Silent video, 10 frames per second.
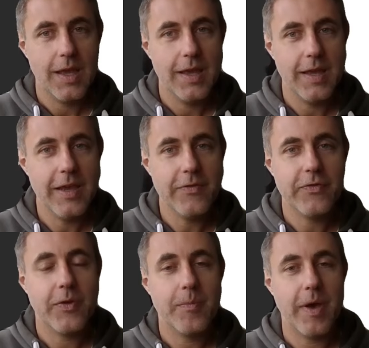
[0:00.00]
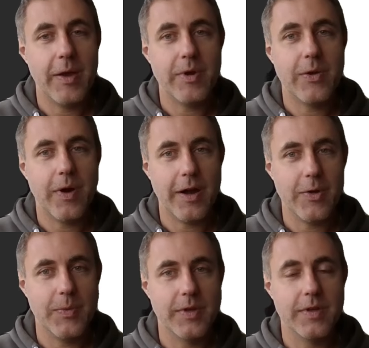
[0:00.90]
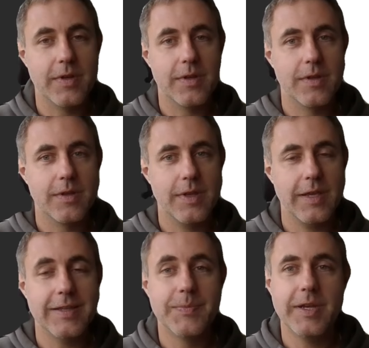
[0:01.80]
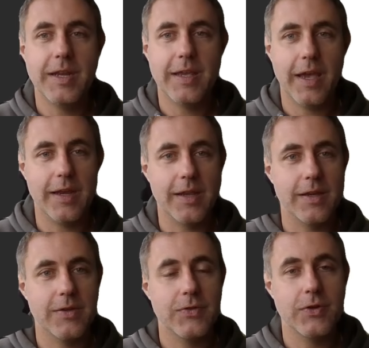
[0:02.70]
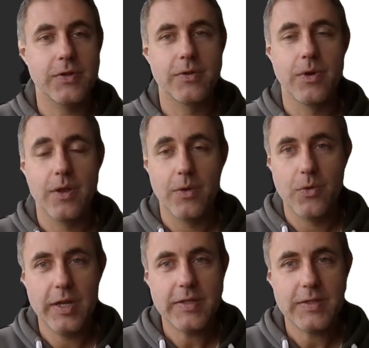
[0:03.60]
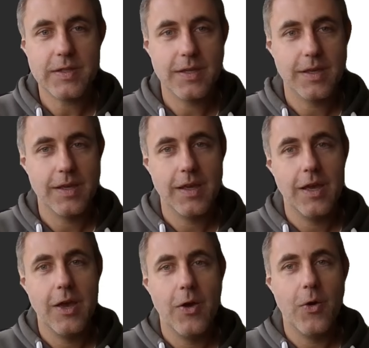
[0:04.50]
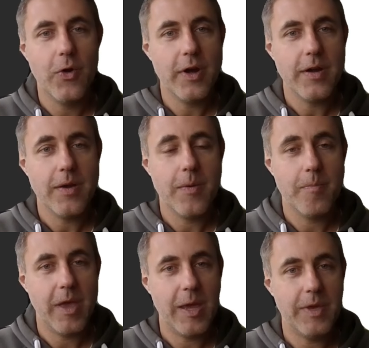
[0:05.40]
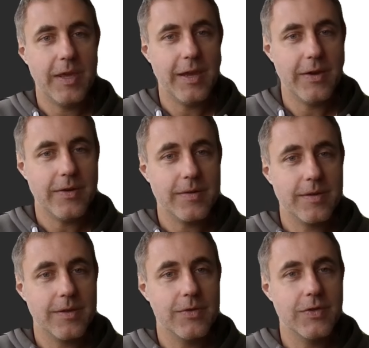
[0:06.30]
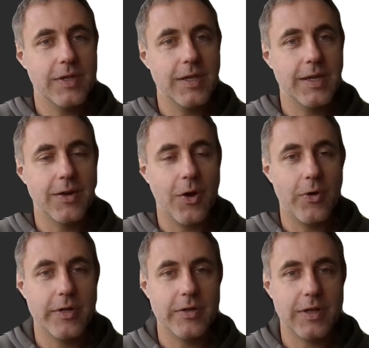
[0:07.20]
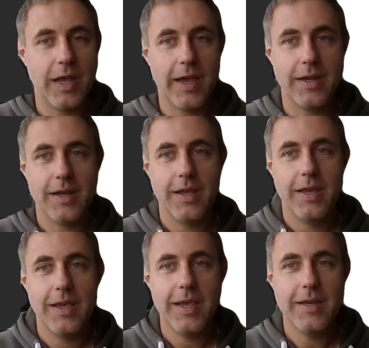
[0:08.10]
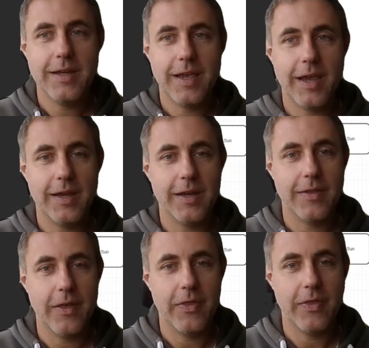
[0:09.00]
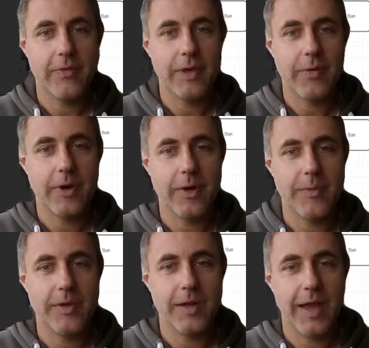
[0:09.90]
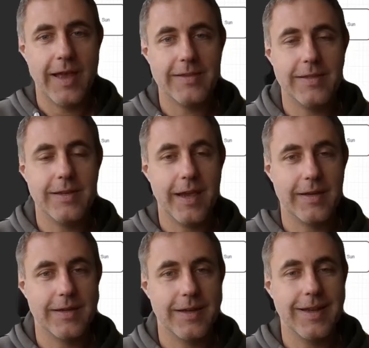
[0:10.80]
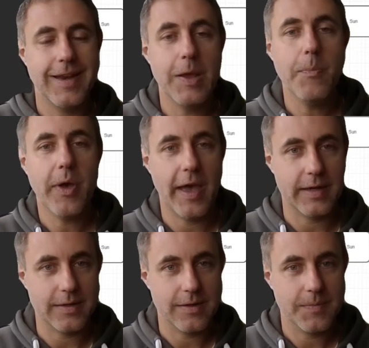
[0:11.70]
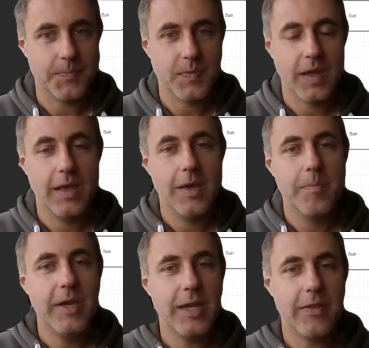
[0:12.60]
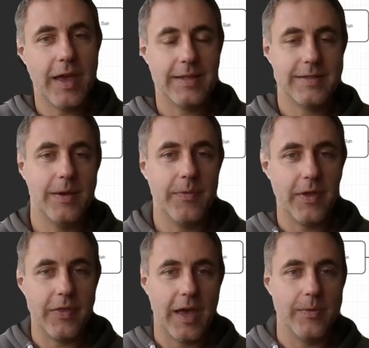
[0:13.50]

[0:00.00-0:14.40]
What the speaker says: if my requirement is mitigating a certain risk, or maybe here you see an orange line indicating that this requirement has detected an impact, meaning that something that